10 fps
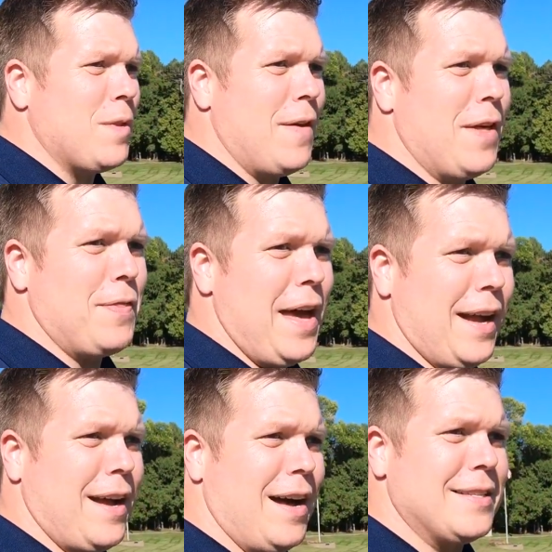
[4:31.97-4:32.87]
and that
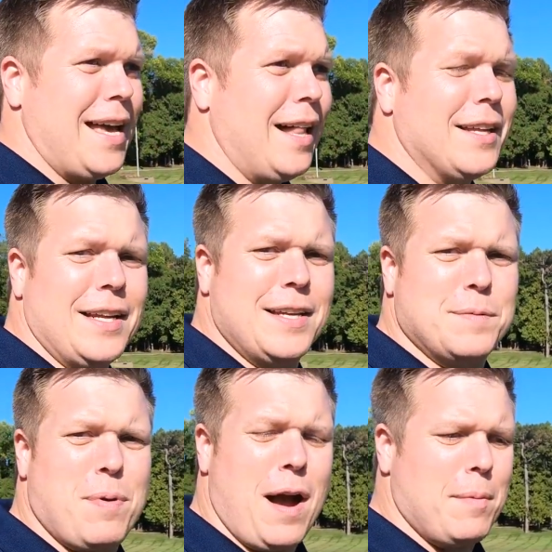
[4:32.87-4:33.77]
that causality
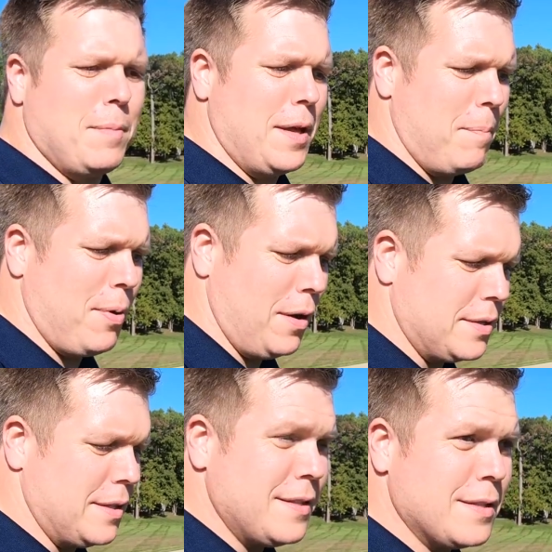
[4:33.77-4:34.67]
is probably a
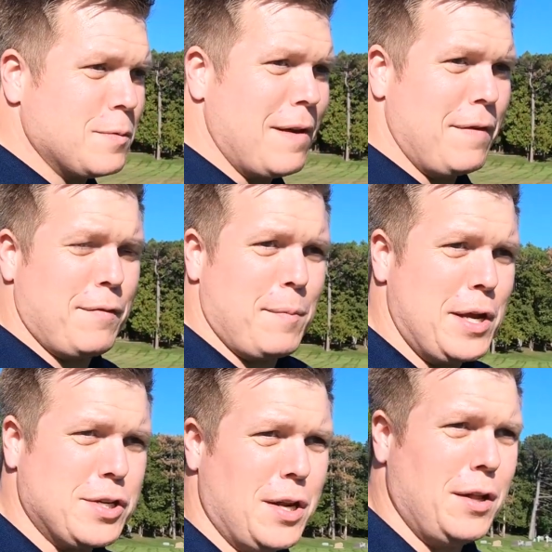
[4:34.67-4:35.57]
person, since we have
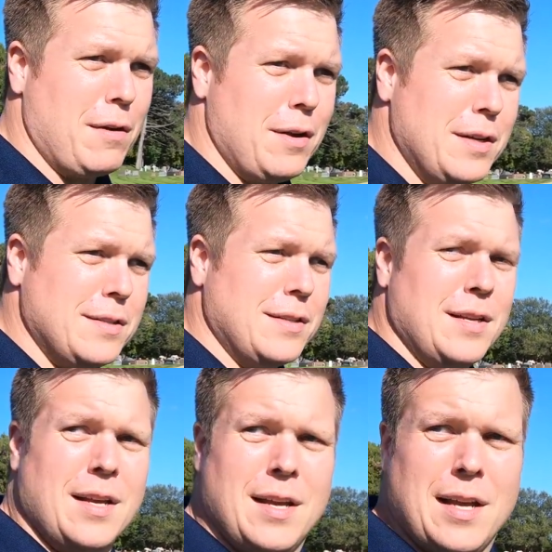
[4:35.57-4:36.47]
information all around us, and
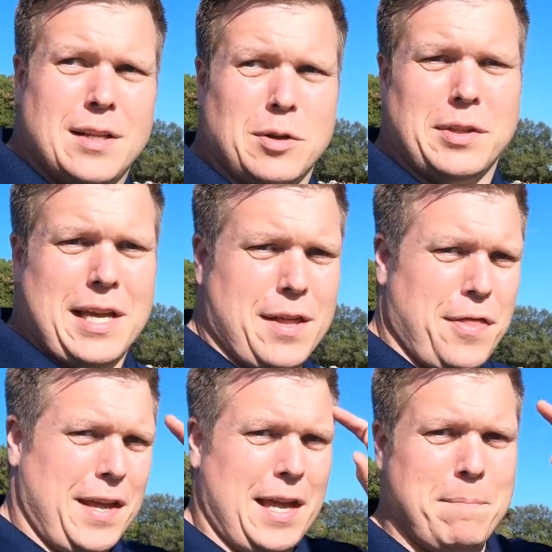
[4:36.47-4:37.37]
it's only a
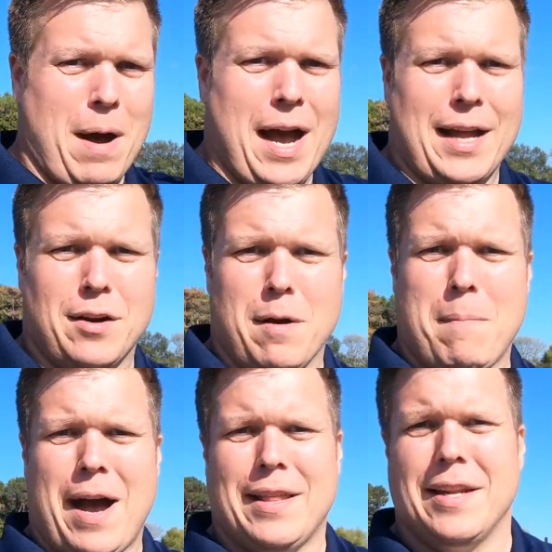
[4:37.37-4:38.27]
thinking mind, or a
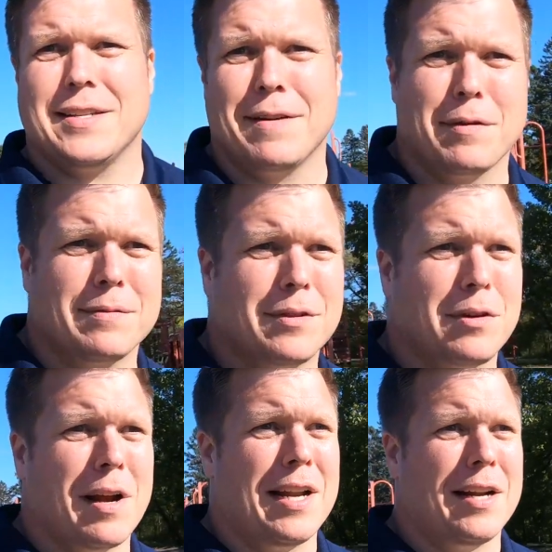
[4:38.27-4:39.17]
mind that has ever
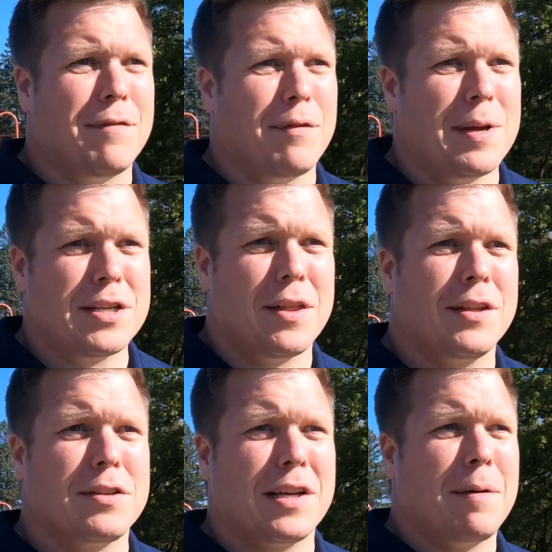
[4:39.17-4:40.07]
created information. I
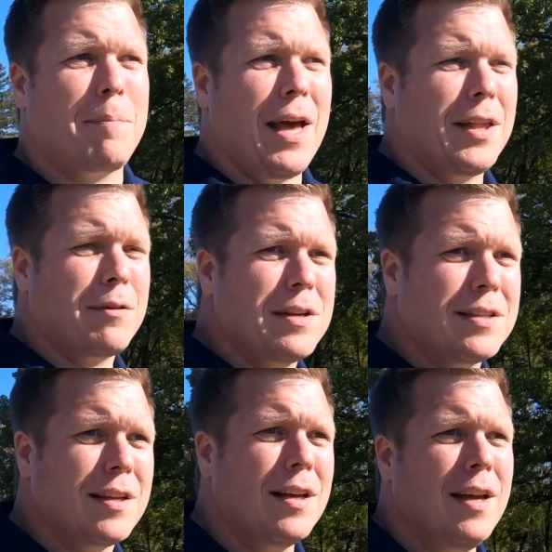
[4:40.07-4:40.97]
think there's a compelling
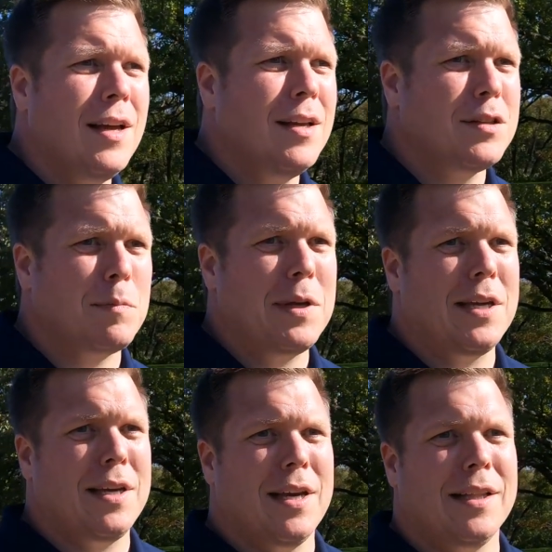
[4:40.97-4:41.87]
reason to
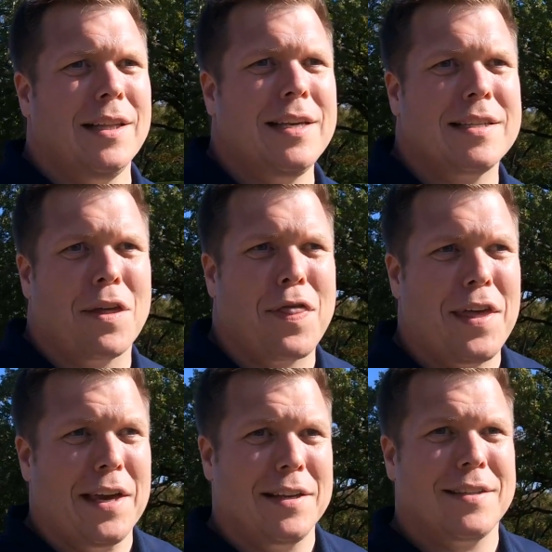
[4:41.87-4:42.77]
be at least a
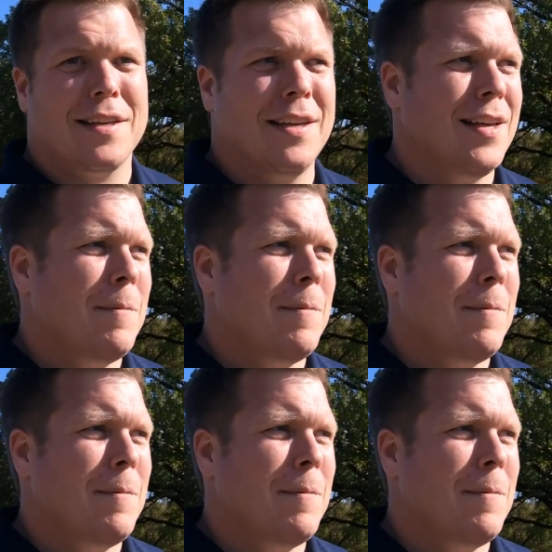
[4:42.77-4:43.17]
theist,